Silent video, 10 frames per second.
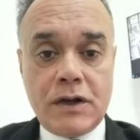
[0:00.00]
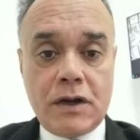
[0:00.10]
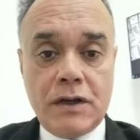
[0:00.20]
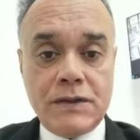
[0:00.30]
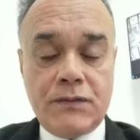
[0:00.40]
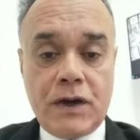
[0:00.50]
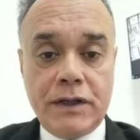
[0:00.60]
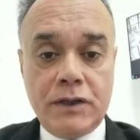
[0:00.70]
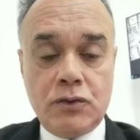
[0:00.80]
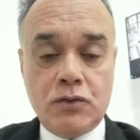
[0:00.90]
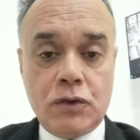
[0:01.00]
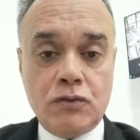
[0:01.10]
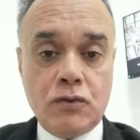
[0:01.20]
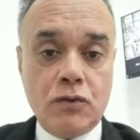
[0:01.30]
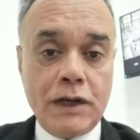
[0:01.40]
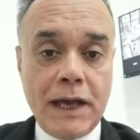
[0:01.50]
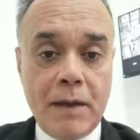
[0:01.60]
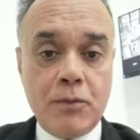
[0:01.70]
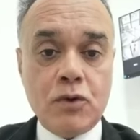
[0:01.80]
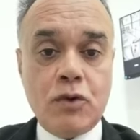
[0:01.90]
are classified into what we call
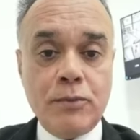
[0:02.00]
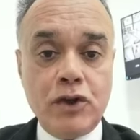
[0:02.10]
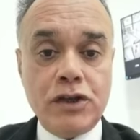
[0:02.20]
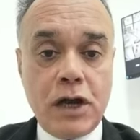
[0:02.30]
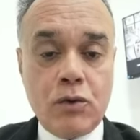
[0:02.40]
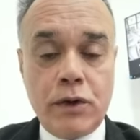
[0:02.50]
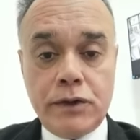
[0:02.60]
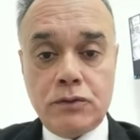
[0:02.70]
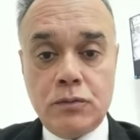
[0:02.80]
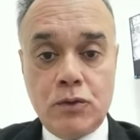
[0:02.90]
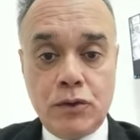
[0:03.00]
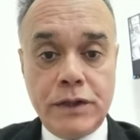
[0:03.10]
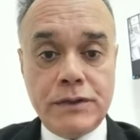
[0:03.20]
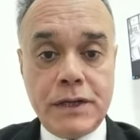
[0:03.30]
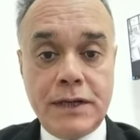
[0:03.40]
CAP or community-acquired pneumonias